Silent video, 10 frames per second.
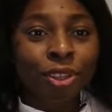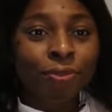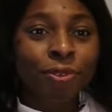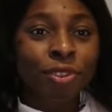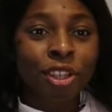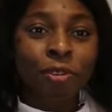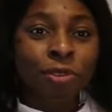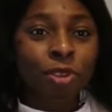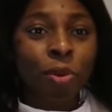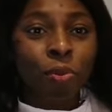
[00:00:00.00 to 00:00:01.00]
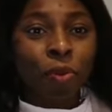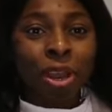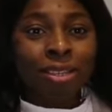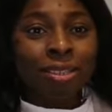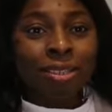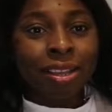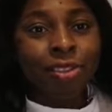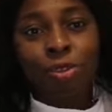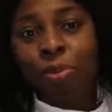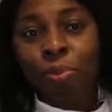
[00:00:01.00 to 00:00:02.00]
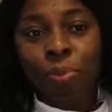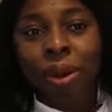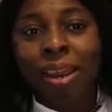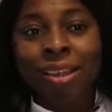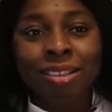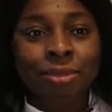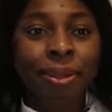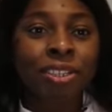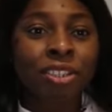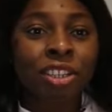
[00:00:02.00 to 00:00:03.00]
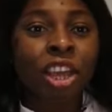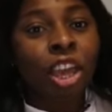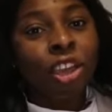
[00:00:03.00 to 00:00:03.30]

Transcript: give yourself some rest, take some break, especially